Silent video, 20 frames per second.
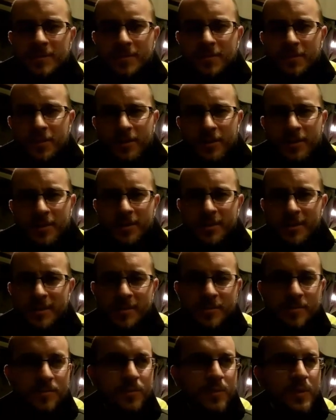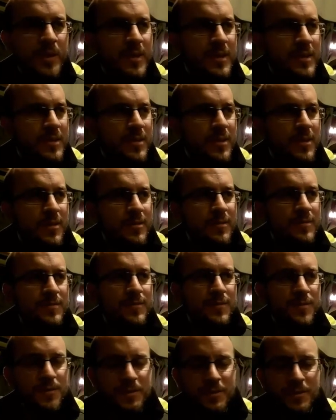Alright guys, well I've
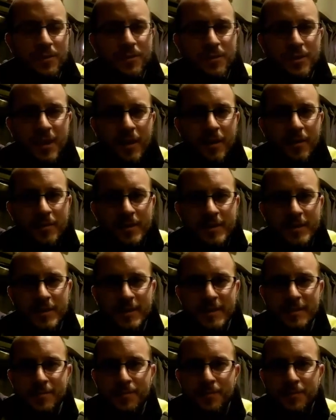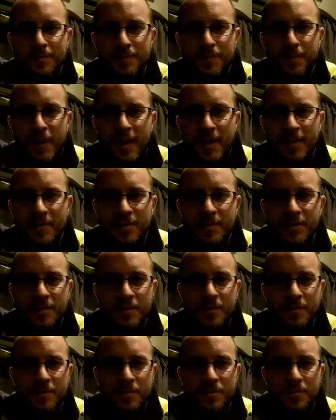unloaded in Bath
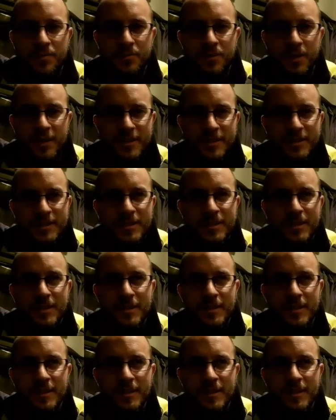Bridge.